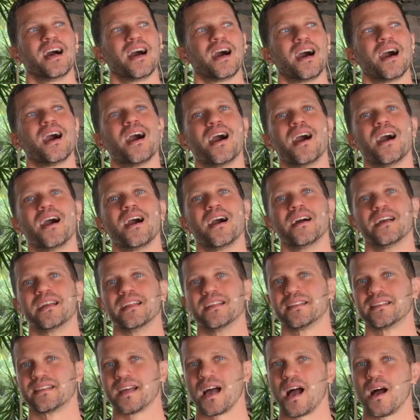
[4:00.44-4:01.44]

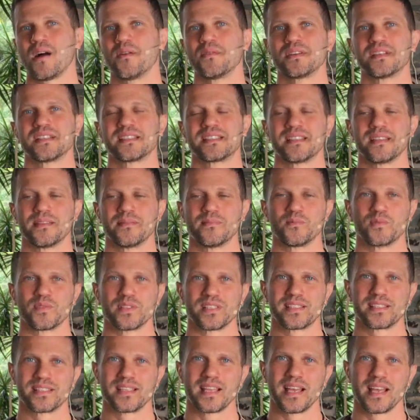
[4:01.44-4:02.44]
in Taoism,
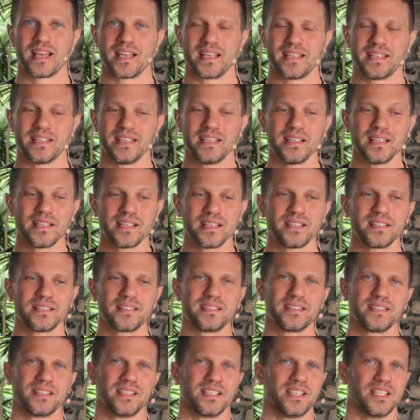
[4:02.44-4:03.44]
we say
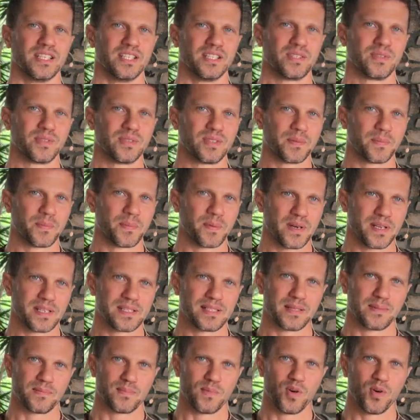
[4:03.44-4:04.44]
yield to the
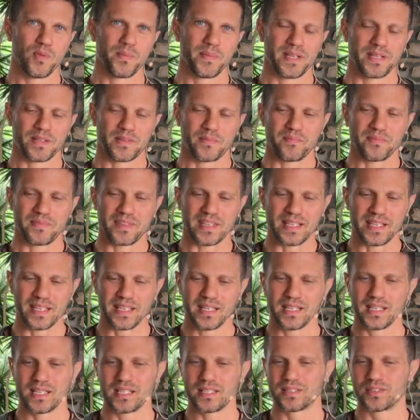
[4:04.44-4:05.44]
present moment,
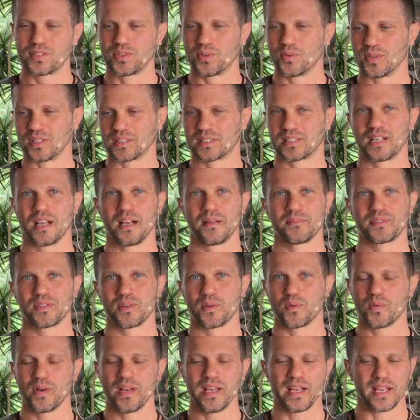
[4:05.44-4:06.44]
yield to what comes
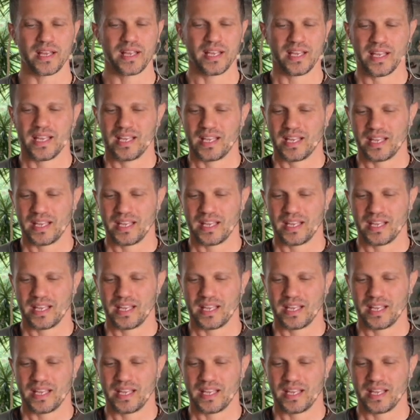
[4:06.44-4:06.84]
our way.